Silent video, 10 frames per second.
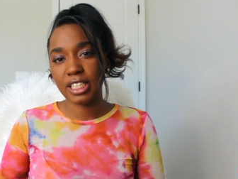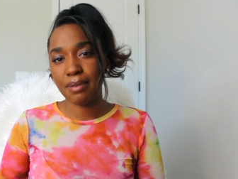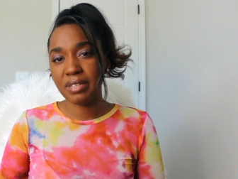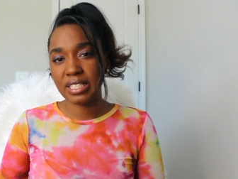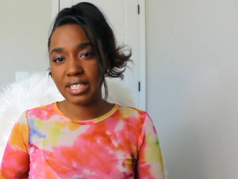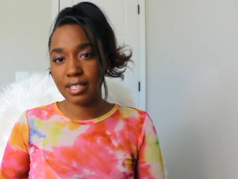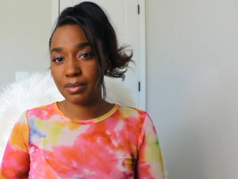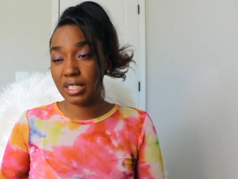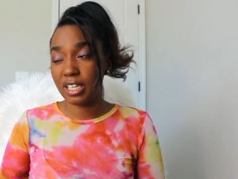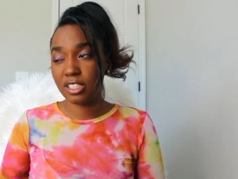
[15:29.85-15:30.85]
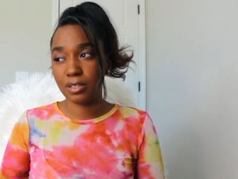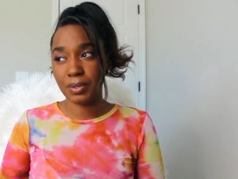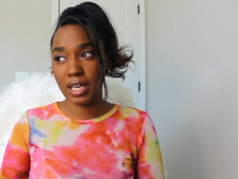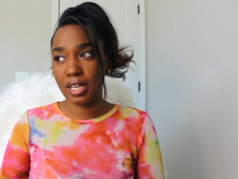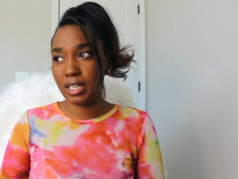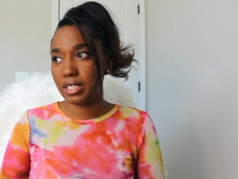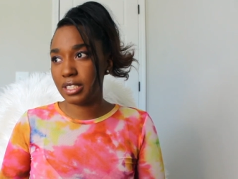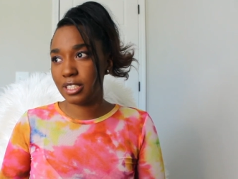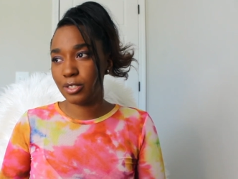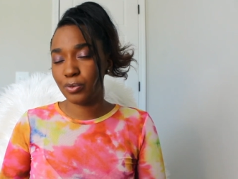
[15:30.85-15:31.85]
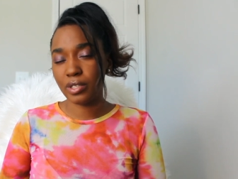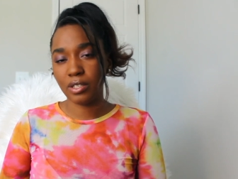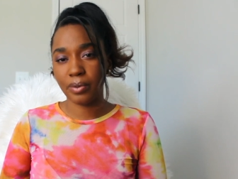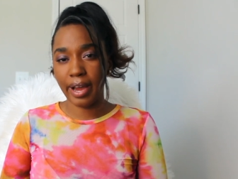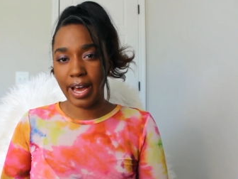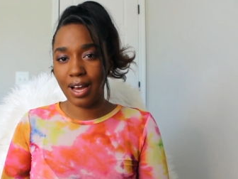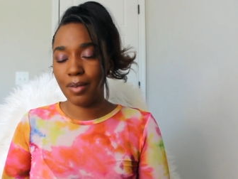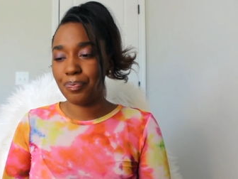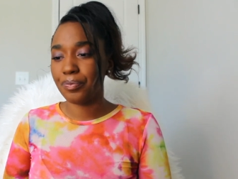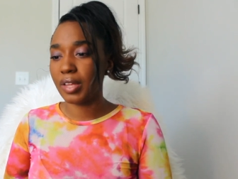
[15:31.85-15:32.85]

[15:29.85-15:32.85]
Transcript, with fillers: I miss Nicki Minaj to be honest. Real rap.